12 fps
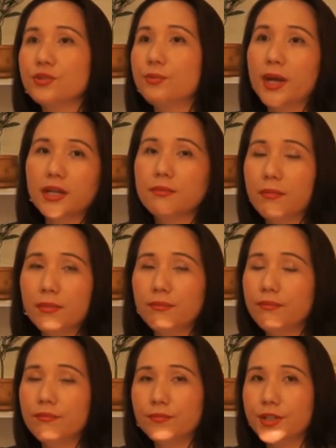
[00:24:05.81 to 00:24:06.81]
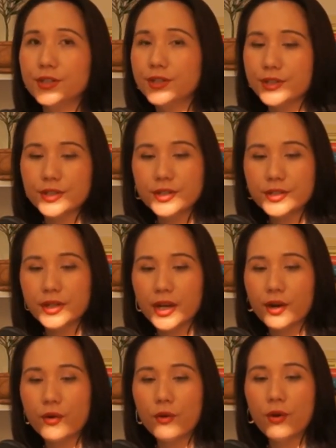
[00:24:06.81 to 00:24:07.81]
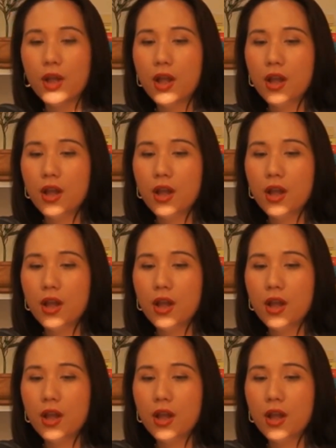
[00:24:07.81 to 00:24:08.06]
to make the decision at all.